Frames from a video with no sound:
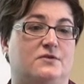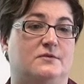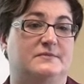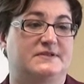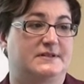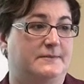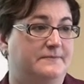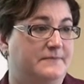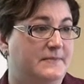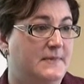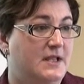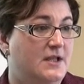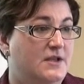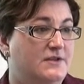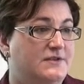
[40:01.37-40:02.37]
verbs.
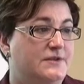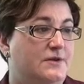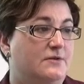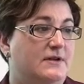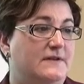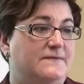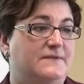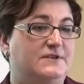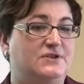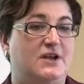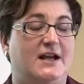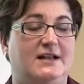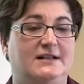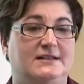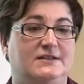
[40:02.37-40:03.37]
So if a
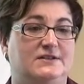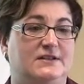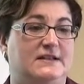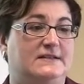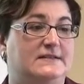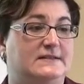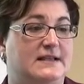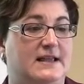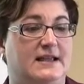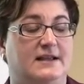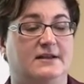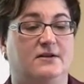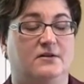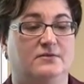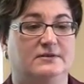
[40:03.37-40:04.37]
child is, is
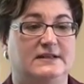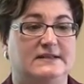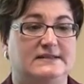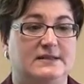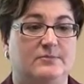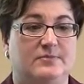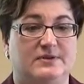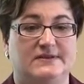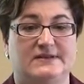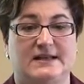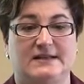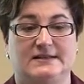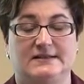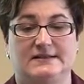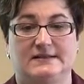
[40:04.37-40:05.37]
saying only simple
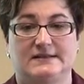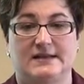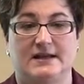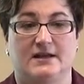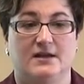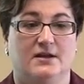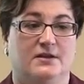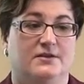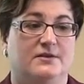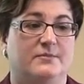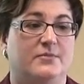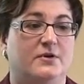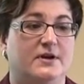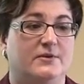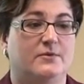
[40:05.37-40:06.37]
sentences like, the
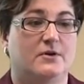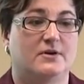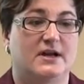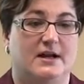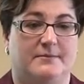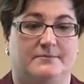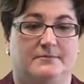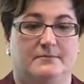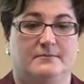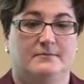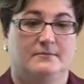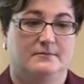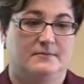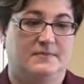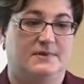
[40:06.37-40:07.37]
boy woke up,
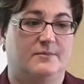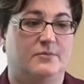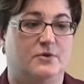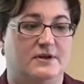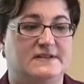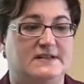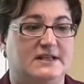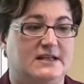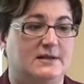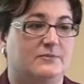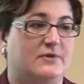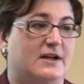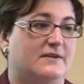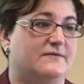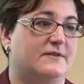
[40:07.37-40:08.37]
the boy's eating
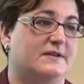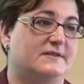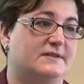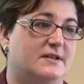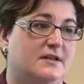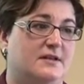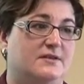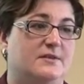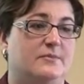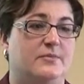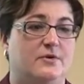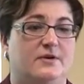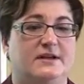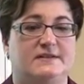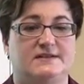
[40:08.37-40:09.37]
breakfast, the
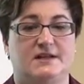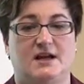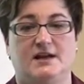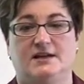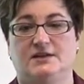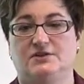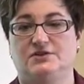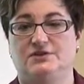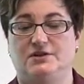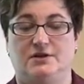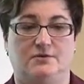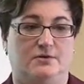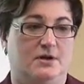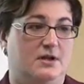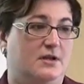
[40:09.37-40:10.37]
boy's tying his
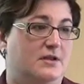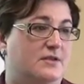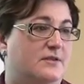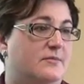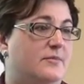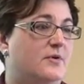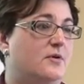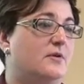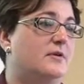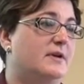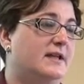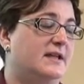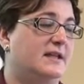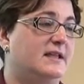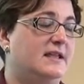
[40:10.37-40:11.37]
shoe, the
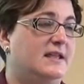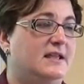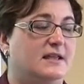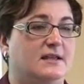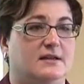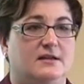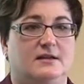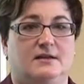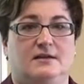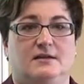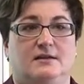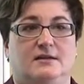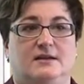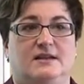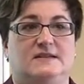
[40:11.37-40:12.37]
boy, he,
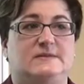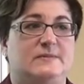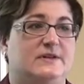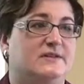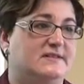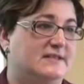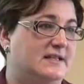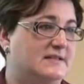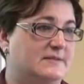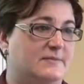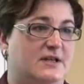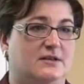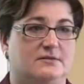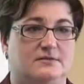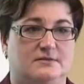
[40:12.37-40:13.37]
he spills his
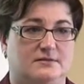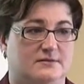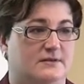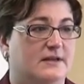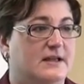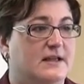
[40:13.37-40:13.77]
milk,